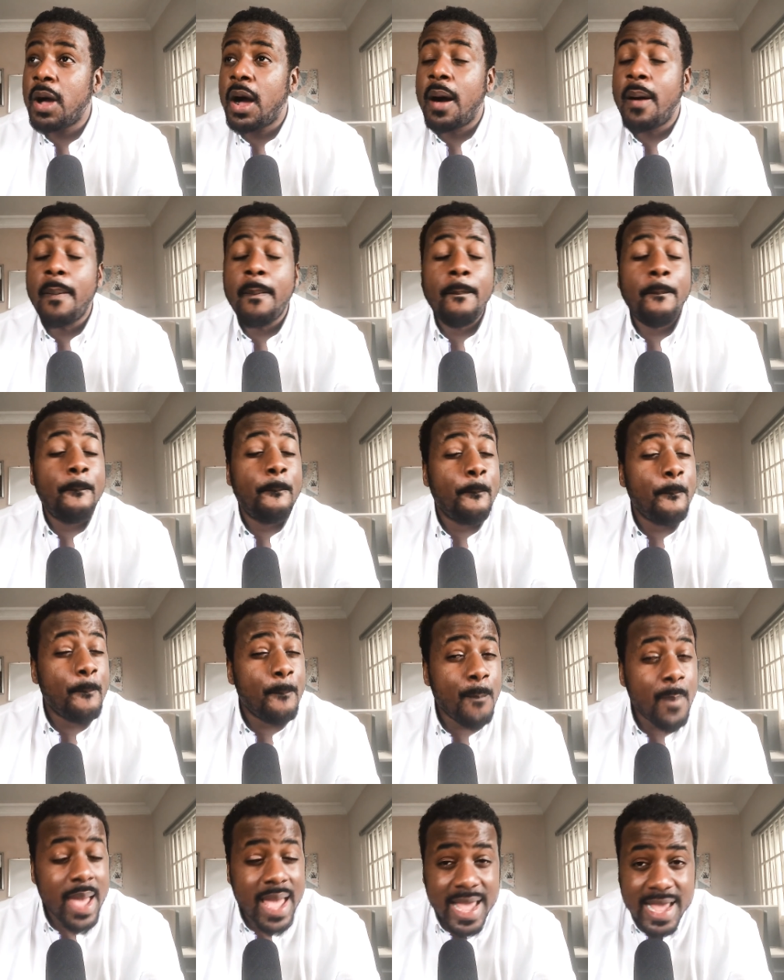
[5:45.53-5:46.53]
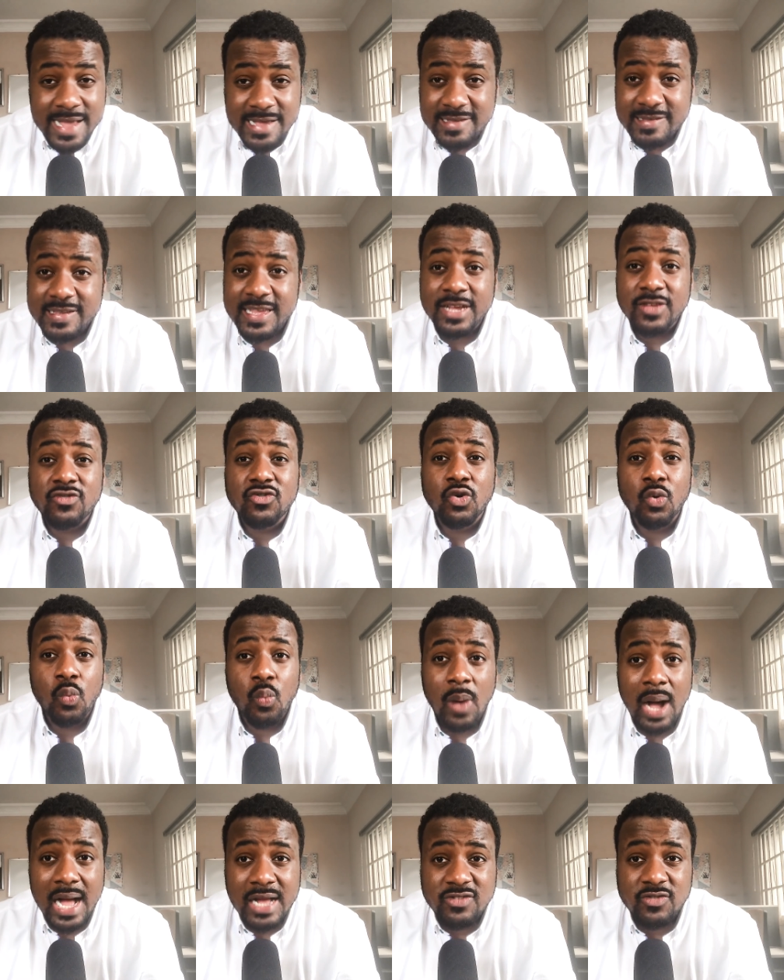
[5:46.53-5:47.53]
amazing to
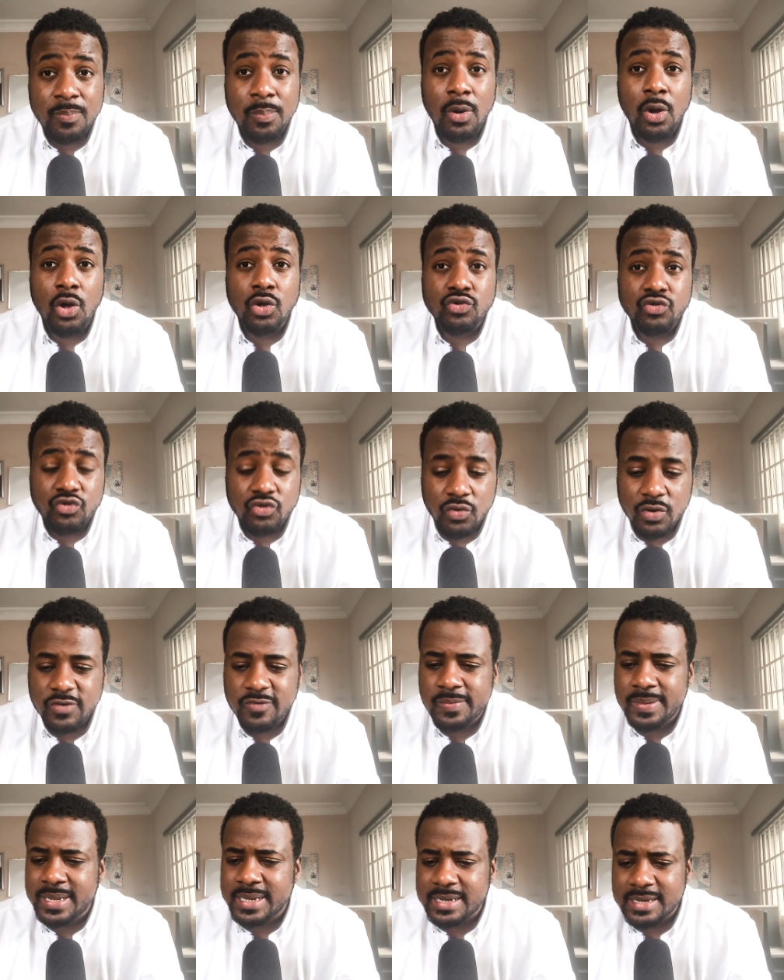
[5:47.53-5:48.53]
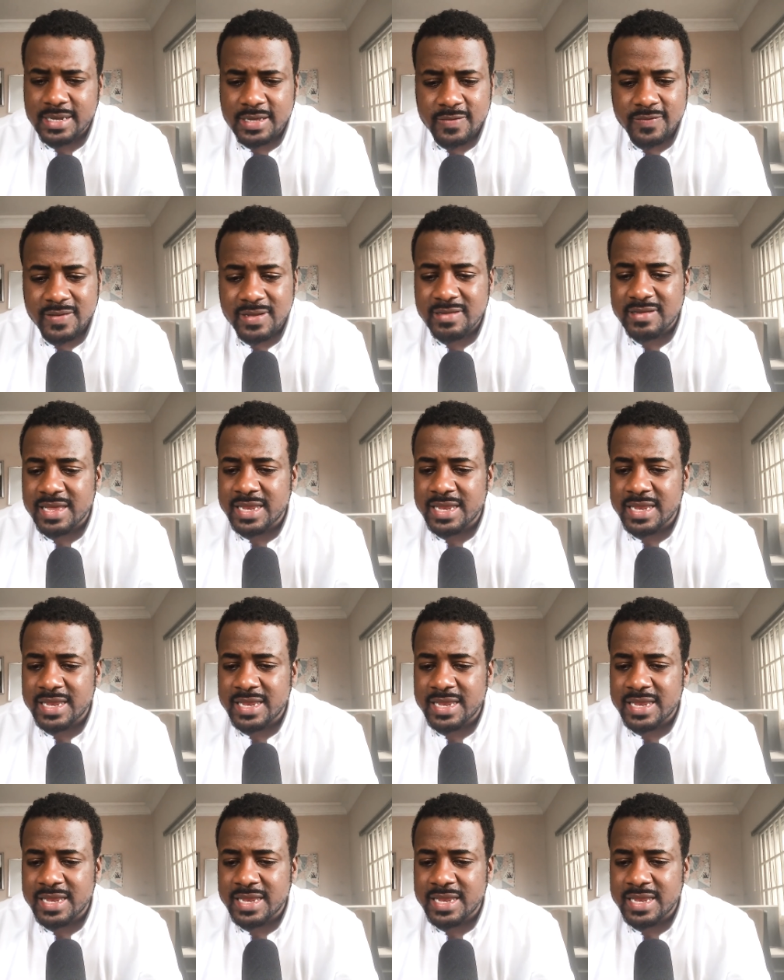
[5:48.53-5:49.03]
watch Paul George play defense.